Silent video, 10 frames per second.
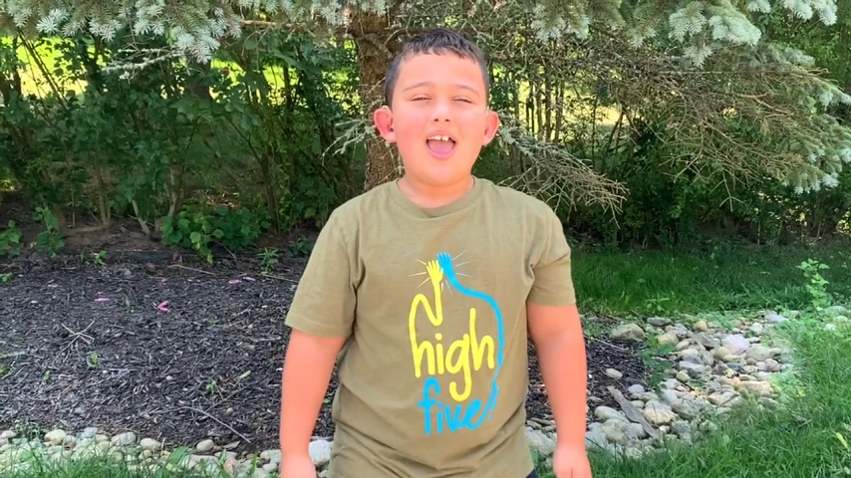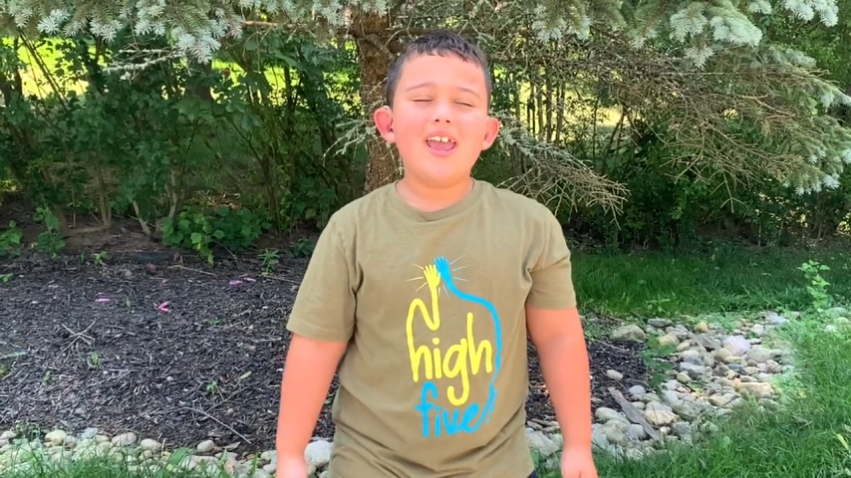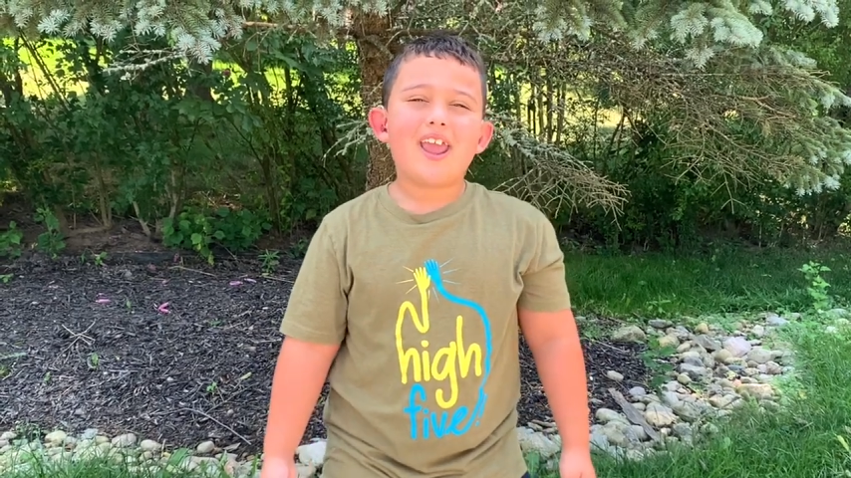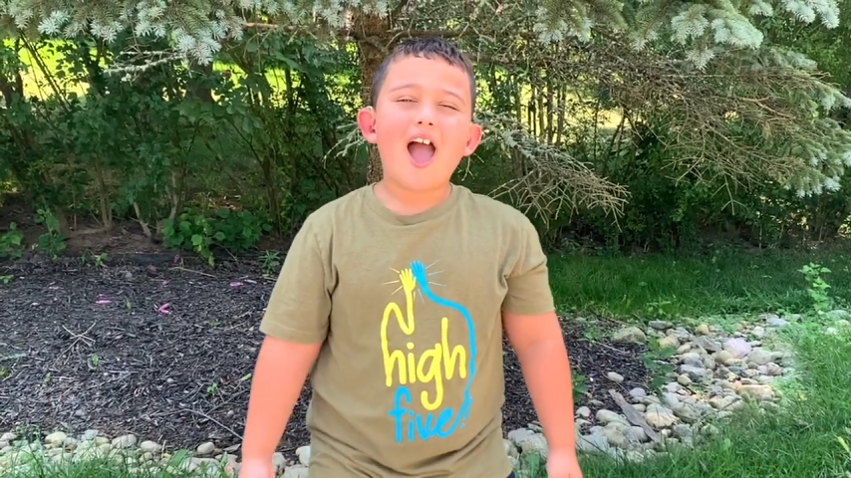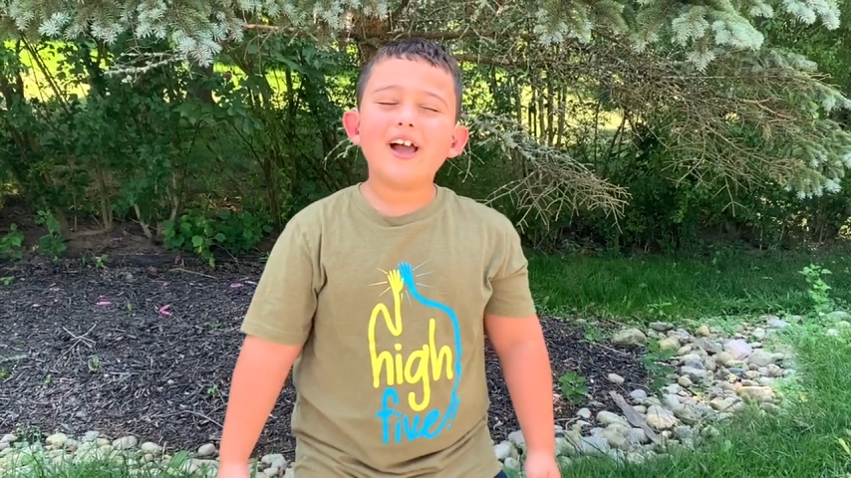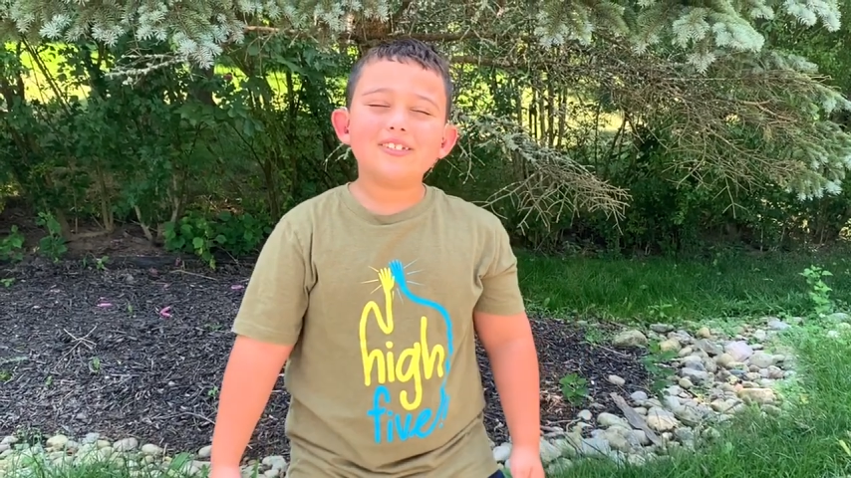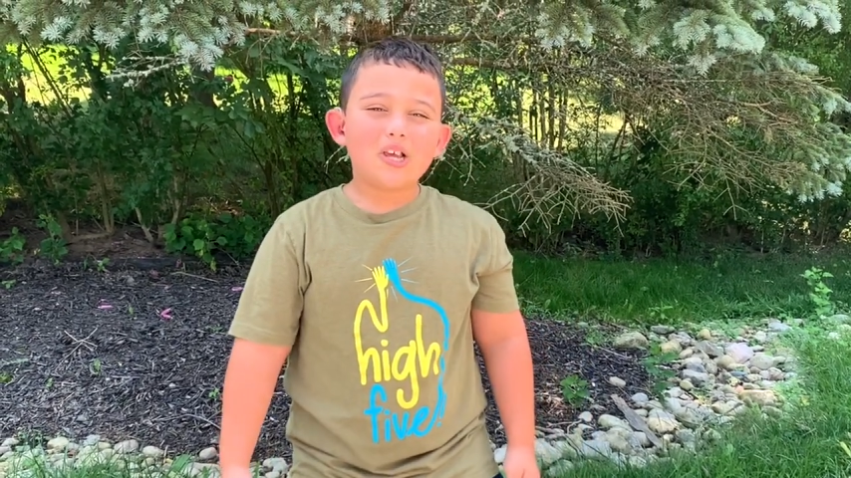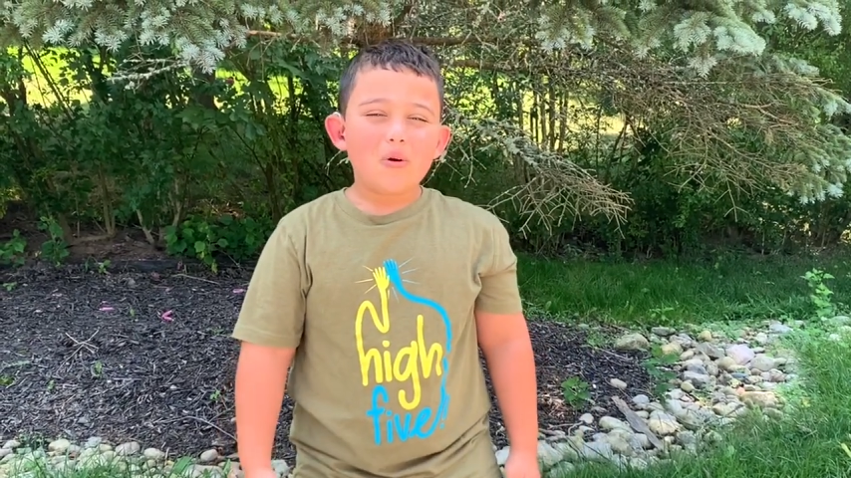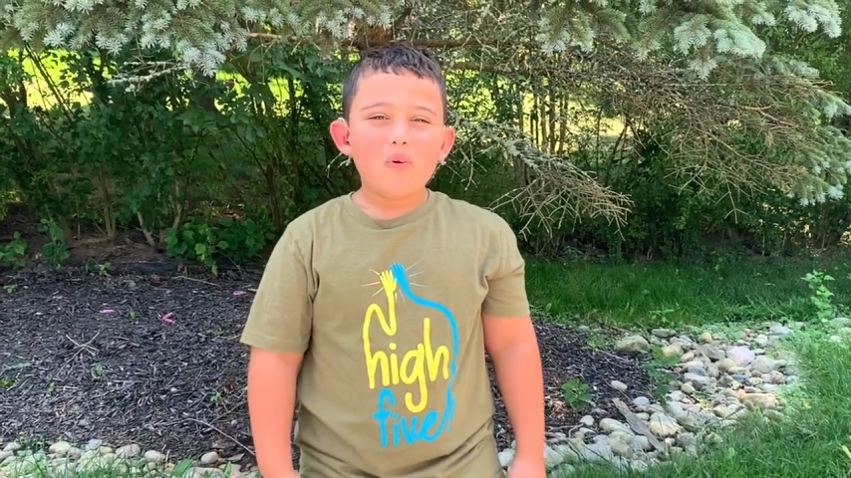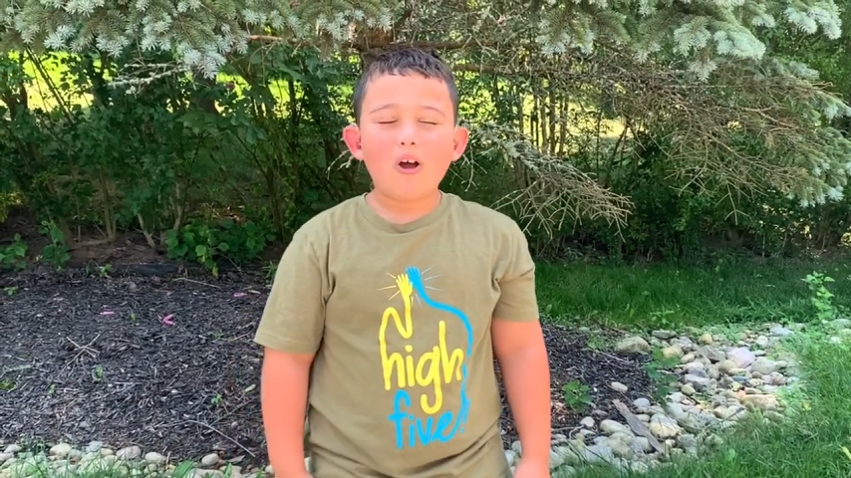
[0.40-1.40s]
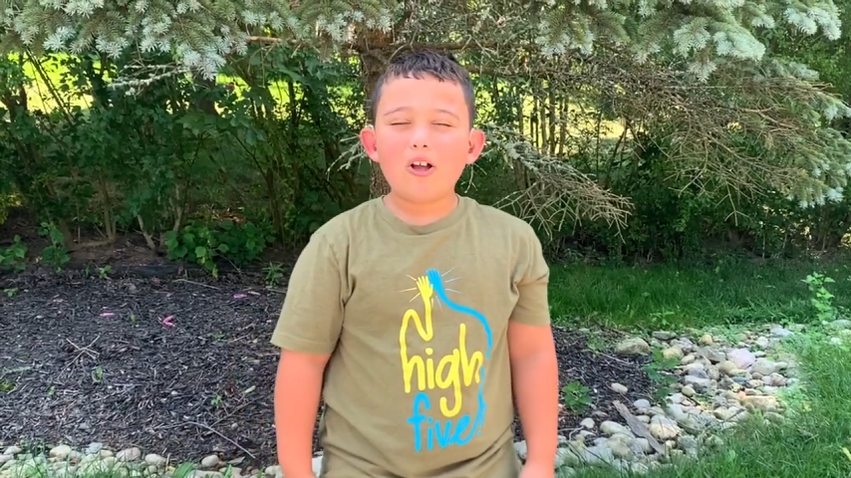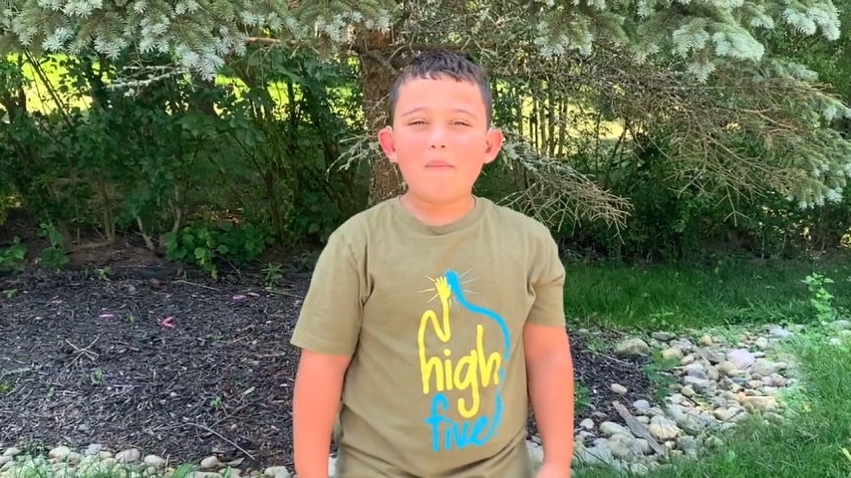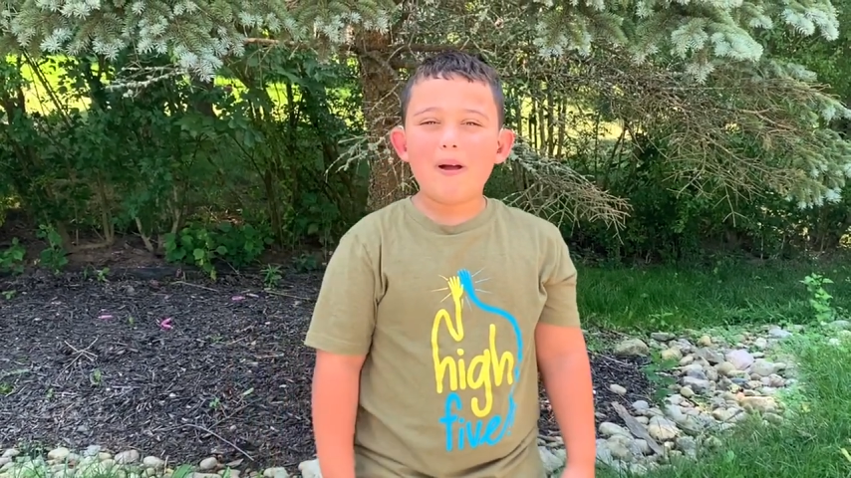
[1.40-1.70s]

Hey guys, welcome